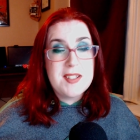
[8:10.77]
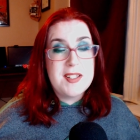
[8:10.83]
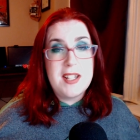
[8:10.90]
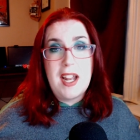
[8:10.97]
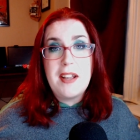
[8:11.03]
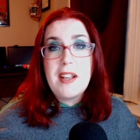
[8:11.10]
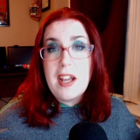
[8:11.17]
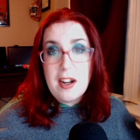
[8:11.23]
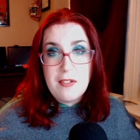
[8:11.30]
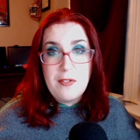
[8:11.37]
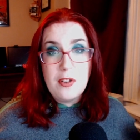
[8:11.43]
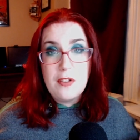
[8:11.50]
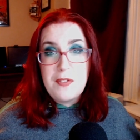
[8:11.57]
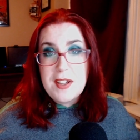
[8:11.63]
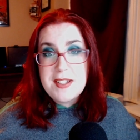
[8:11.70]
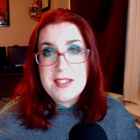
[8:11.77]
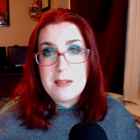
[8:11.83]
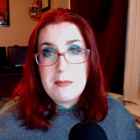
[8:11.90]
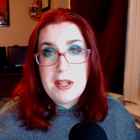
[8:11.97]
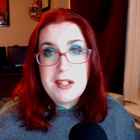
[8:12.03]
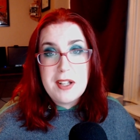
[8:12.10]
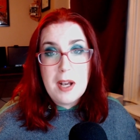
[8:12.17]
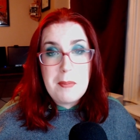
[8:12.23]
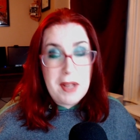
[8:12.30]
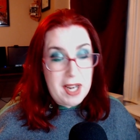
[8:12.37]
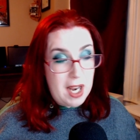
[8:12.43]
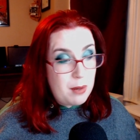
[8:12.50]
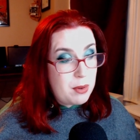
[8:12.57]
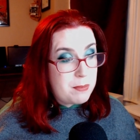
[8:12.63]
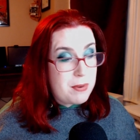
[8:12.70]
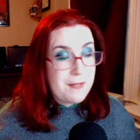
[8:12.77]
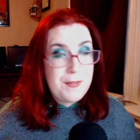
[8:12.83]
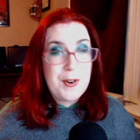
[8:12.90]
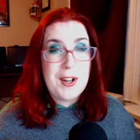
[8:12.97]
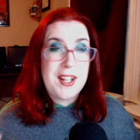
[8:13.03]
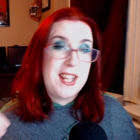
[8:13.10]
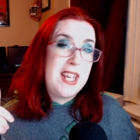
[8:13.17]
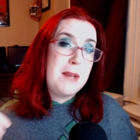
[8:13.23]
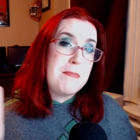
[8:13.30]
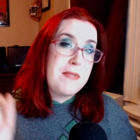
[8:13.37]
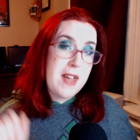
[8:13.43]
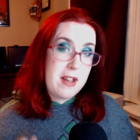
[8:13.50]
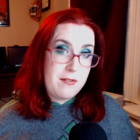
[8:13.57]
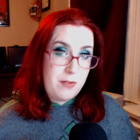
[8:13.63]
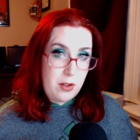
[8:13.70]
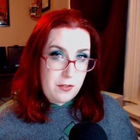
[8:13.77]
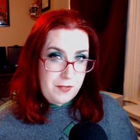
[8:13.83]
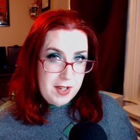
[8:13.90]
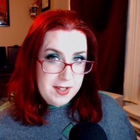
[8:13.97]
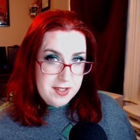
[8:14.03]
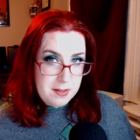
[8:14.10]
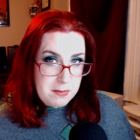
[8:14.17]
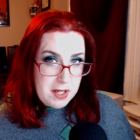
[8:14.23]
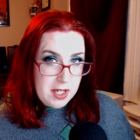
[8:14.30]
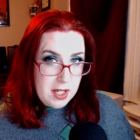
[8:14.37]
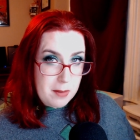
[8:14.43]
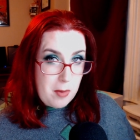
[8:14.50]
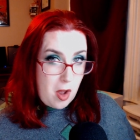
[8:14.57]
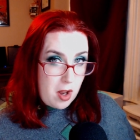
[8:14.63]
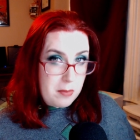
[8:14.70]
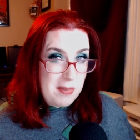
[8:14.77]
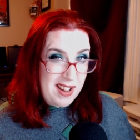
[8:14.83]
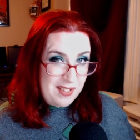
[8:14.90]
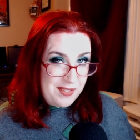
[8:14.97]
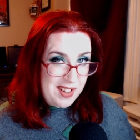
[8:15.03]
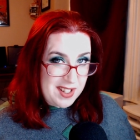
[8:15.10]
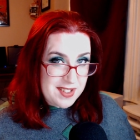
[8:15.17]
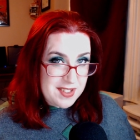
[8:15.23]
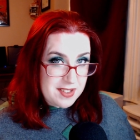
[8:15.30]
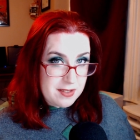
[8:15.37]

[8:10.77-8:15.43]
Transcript: I got a full face of makeup and I would prefer to keep that full face of makeup on my face.